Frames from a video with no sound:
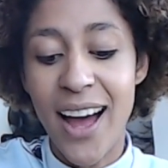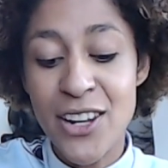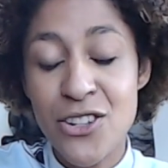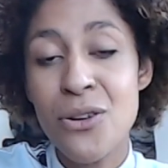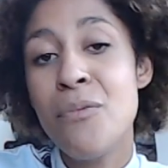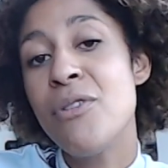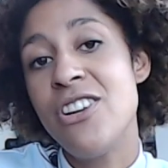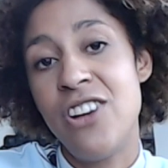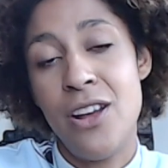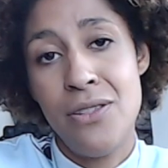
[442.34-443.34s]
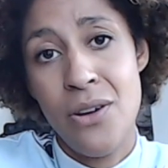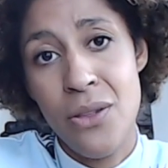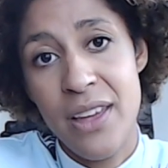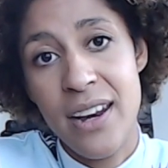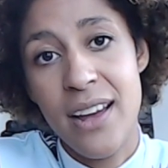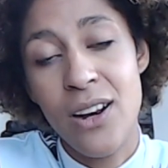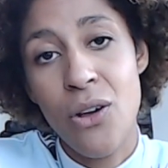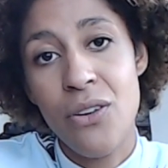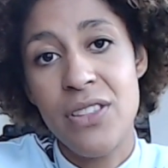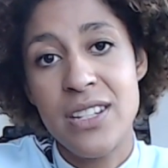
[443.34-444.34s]
I do appreciate though that a
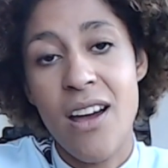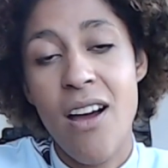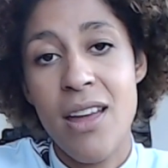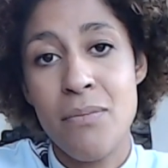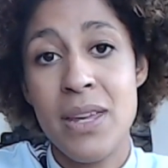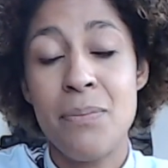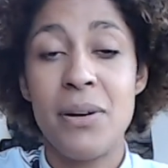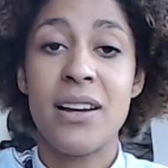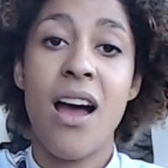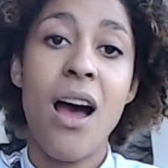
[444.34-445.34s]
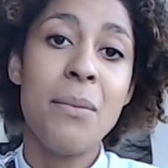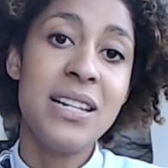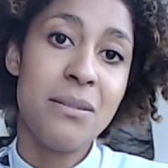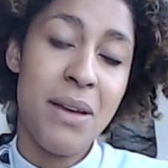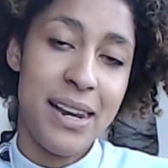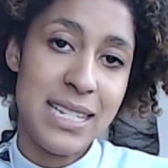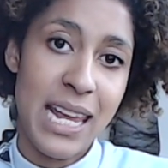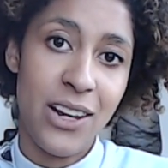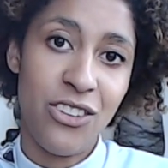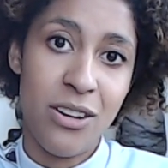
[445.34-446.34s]
lot of the time people are coming to
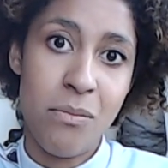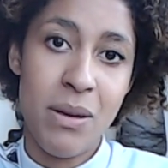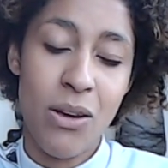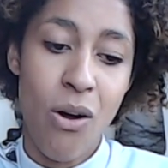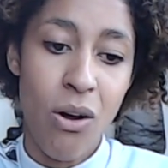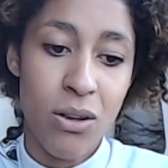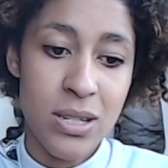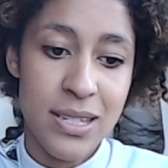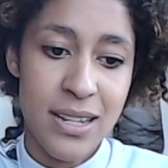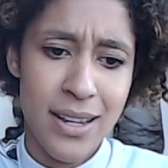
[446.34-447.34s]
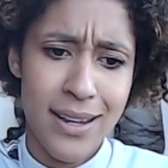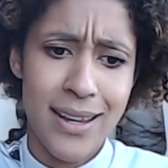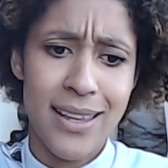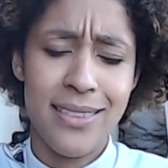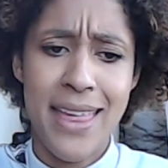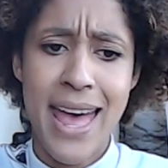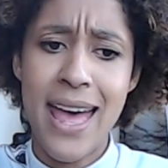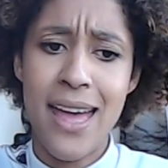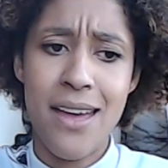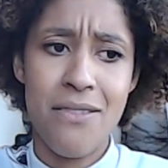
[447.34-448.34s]
meditation because
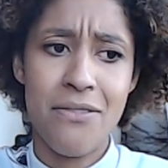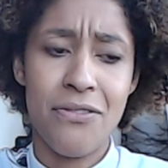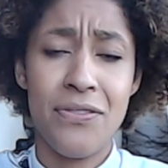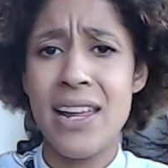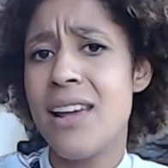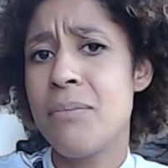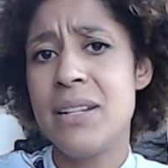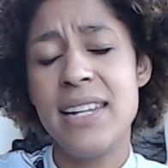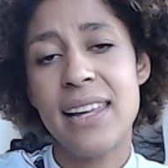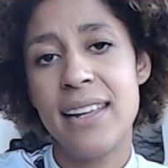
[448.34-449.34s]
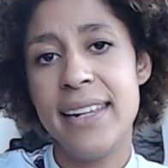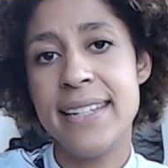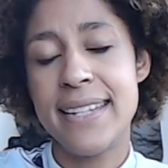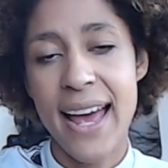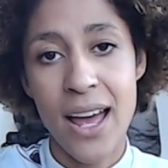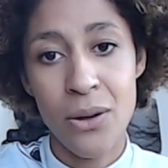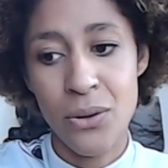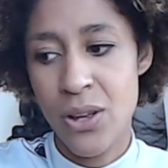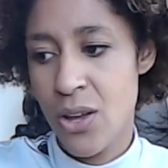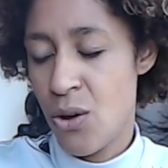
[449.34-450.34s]
they're feeling particularly
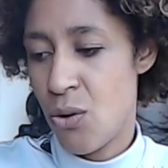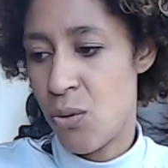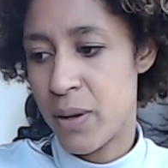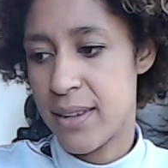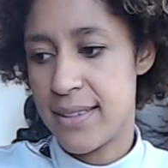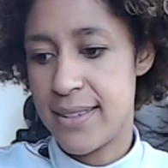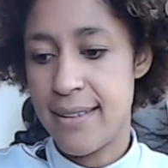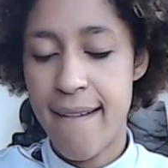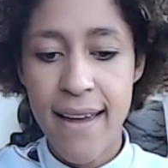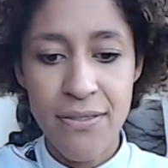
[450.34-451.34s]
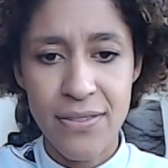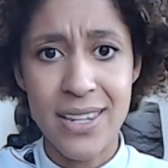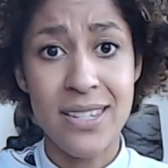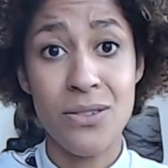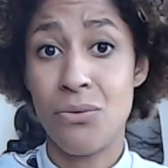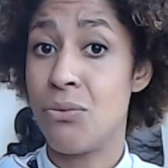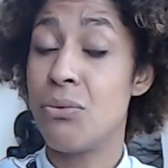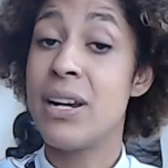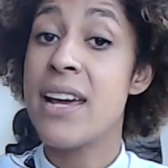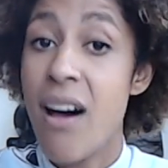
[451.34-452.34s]
down or because life is
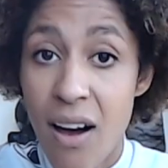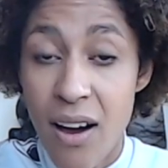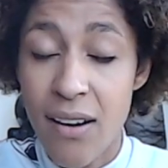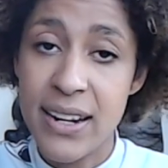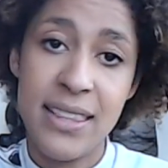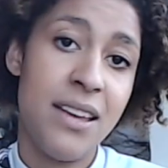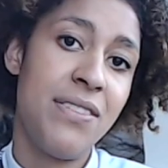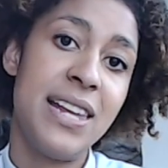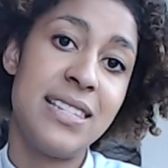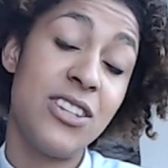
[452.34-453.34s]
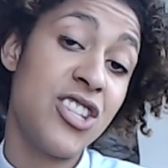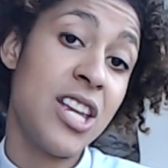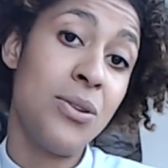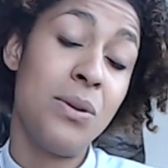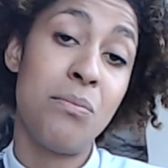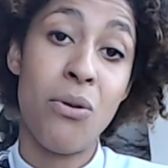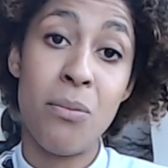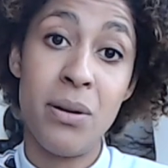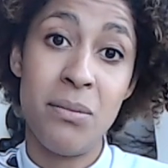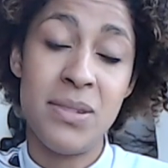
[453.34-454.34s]
really hard and they're facing genuine
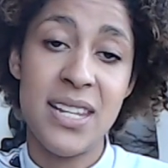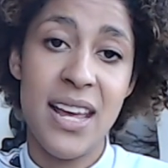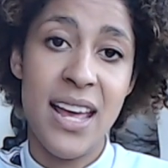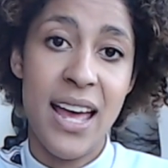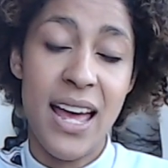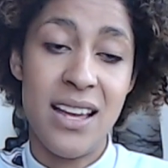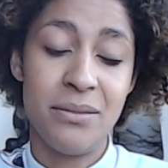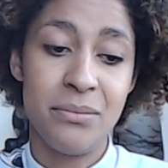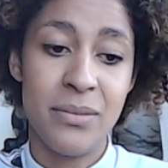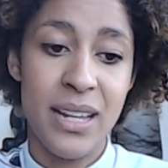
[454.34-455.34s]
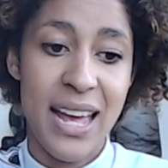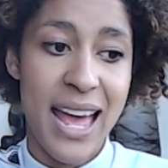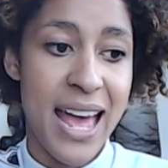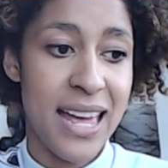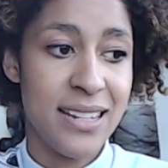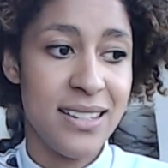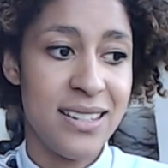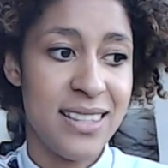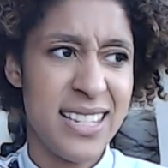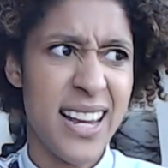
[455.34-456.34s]
problems.
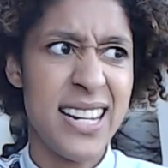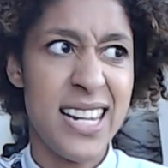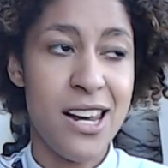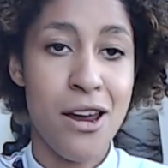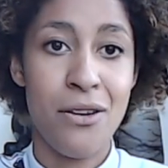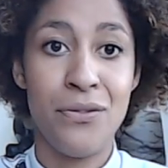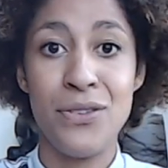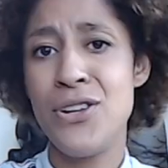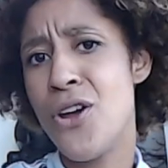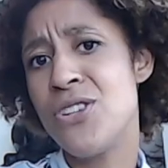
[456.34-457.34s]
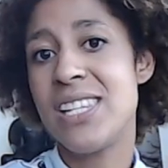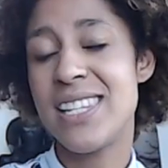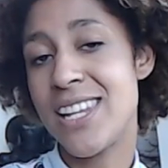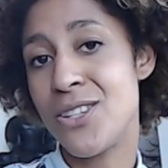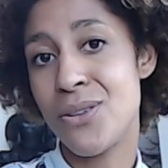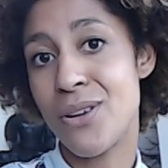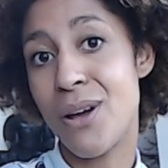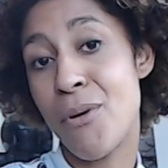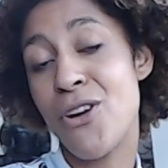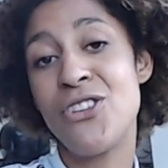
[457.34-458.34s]
And this idea of, just
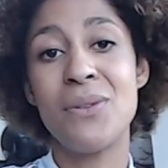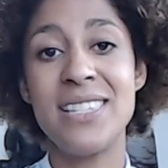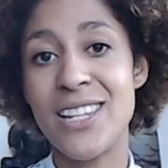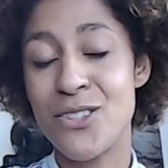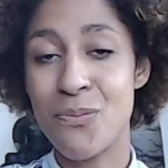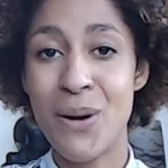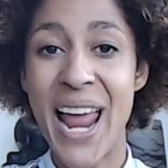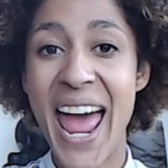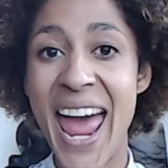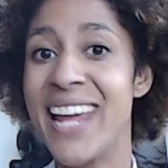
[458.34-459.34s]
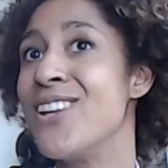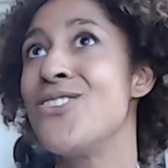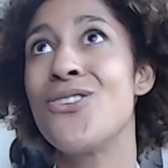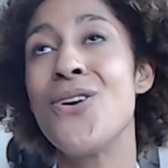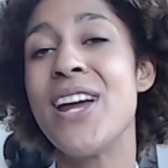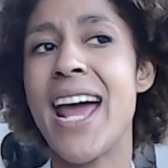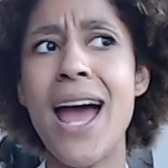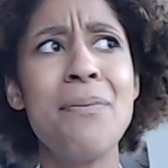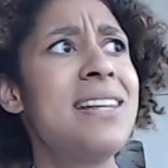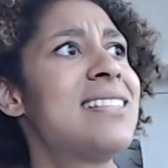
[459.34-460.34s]
approach it with a sense of play and joy and
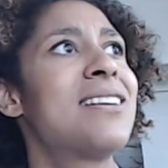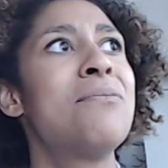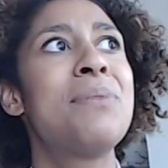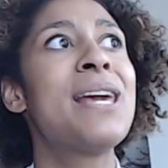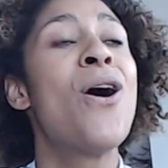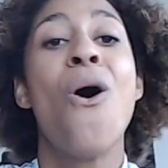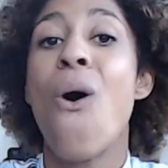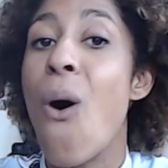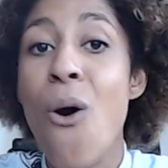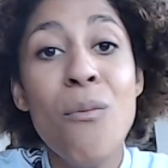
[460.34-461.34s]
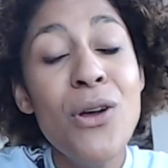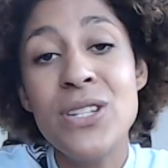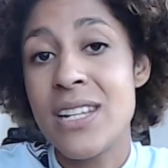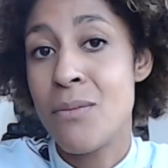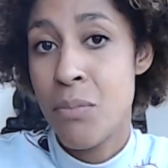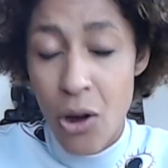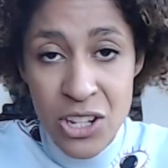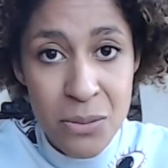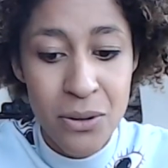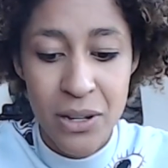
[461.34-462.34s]
happiness can be almost
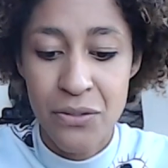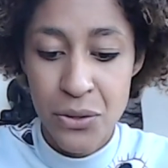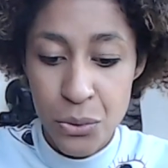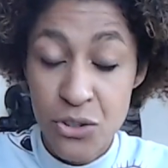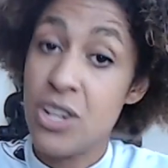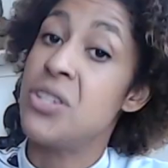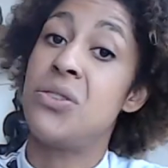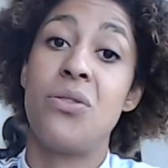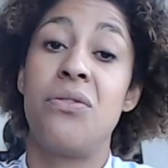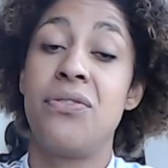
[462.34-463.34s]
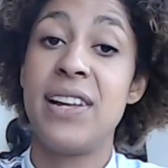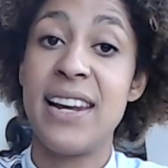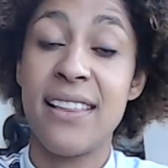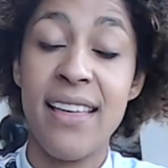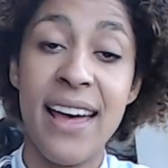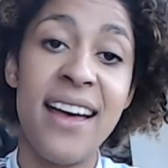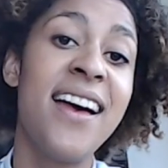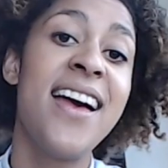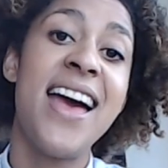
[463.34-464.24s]
impossible if you're just not feeling there.